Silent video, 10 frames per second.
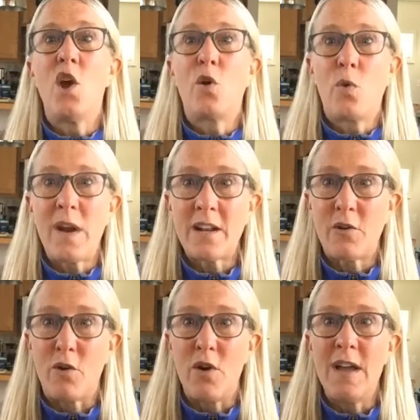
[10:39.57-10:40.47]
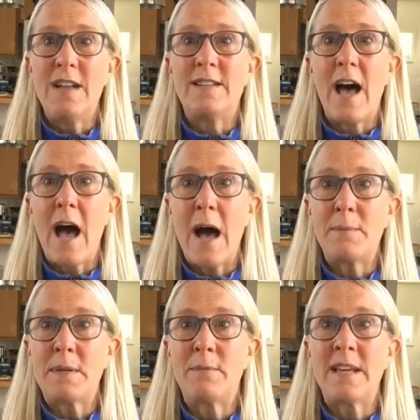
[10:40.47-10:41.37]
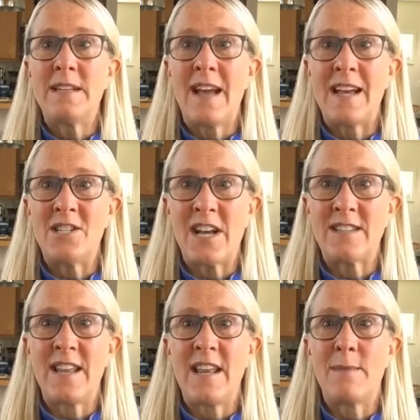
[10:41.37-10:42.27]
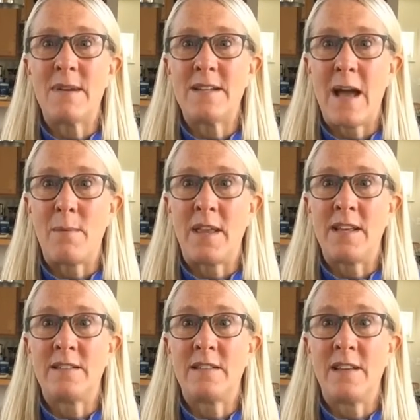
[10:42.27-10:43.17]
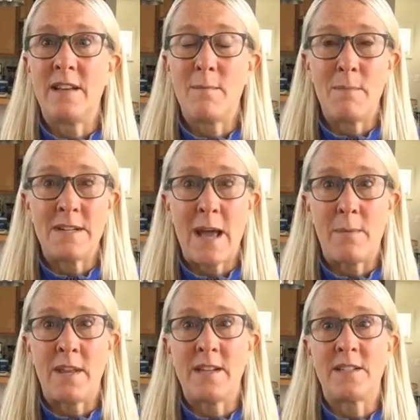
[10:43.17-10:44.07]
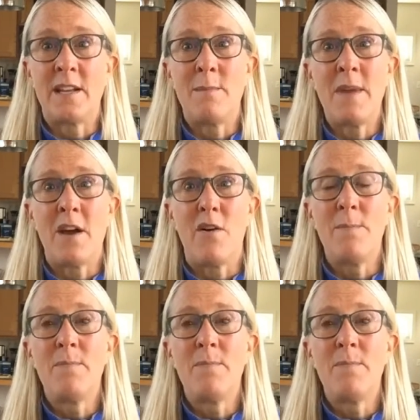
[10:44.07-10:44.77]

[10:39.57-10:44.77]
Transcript: critical to optimally digesting and metabolizing a meal.